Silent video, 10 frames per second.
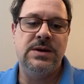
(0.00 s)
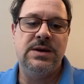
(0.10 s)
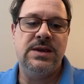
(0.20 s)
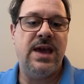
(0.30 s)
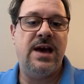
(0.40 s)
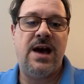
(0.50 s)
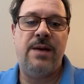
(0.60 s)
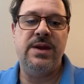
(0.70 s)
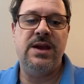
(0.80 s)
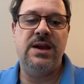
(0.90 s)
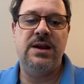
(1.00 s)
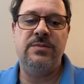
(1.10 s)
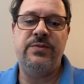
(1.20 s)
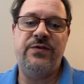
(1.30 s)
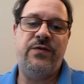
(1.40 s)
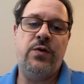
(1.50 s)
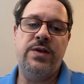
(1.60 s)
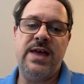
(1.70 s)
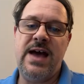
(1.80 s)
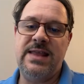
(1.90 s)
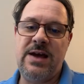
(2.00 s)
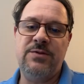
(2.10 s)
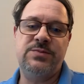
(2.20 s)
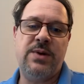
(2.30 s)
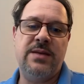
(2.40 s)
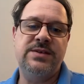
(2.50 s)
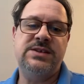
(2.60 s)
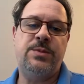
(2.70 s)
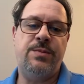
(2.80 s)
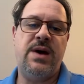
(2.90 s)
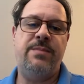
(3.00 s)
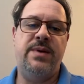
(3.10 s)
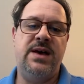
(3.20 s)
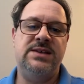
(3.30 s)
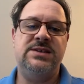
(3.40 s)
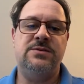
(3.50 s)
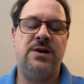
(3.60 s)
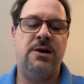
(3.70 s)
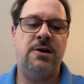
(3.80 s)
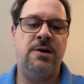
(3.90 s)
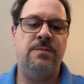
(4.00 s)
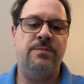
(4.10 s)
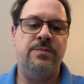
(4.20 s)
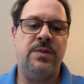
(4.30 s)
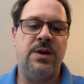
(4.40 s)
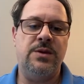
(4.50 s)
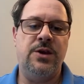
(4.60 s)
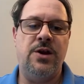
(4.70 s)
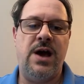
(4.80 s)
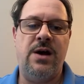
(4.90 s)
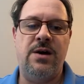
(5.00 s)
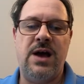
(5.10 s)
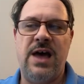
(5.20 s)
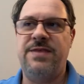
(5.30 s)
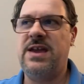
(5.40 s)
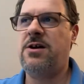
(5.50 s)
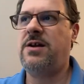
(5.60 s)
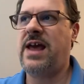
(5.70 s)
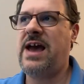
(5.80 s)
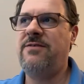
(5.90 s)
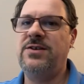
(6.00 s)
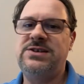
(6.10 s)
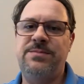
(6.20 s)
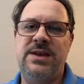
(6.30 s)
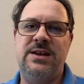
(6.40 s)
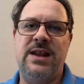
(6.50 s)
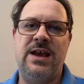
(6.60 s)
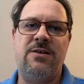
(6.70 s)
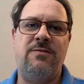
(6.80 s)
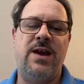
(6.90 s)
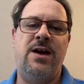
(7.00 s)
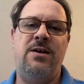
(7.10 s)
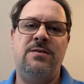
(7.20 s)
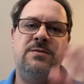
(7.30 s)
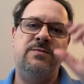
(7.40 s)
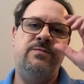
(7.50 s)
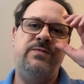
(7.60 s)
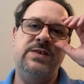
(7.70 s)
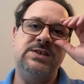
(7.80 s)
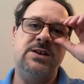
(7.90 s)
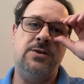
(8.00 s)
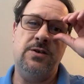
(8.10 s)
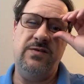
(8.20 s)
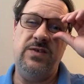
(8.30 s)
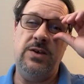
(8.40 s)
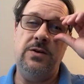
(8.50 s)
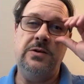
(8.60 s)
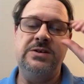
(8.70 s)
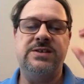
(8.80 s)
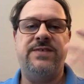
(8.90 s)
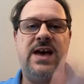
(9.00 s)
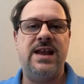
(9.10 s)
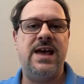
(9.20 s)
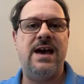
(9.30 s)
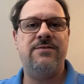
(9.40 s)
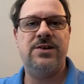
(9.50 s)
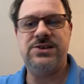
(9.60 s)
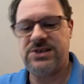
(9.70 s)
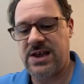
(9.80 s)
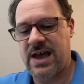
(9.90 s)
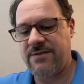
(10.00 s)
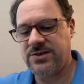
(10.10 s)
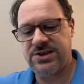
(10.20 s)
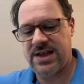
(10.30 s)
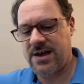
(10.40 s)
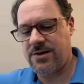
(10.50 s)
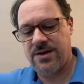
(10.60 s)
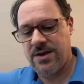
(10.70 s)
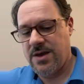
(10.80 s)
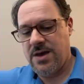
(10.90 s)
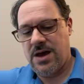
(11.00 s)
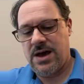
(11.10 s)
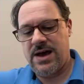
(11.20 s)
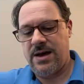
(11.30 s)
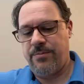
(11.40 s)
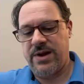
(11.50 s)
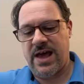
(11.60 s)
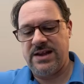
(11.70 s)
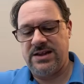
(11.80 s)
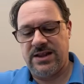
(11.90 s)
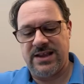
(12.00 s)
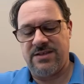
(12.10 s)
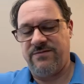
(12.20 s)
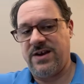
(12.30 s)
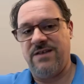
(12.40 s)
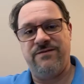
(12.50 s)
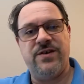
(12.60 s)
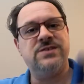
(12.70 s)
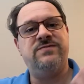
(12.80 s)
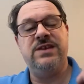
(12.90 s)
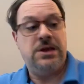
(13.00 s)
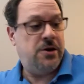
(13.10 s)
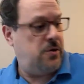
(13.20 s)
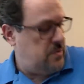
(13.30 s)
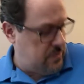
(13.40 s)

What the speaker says: Yeah, I mean, before that was probably some of my best. I think on average, I'm getting like around 1,500 views if I had to average it out. But I like the very first video,